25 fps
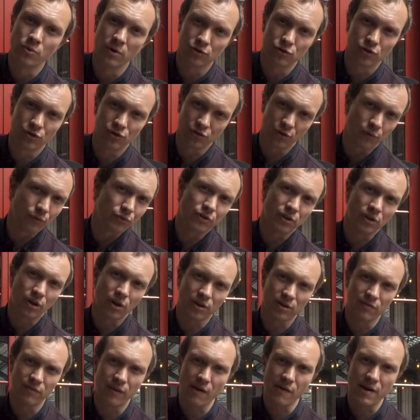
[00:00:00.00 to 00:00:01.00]
which is obviously
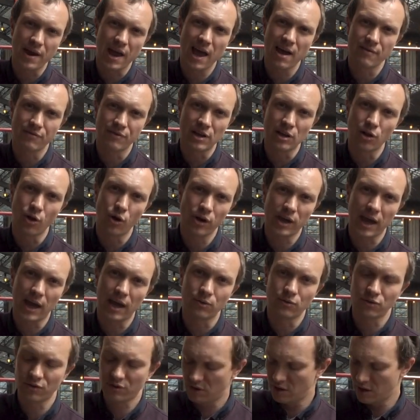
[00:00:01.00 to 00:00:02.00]
like a very heavy
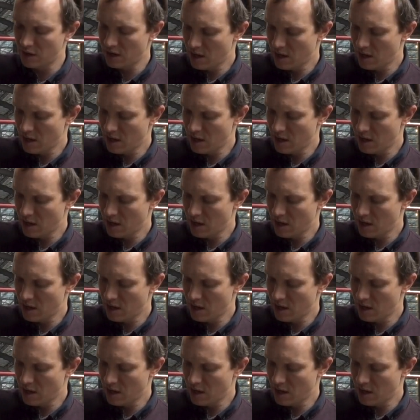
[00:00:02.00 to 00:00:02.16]
lockout.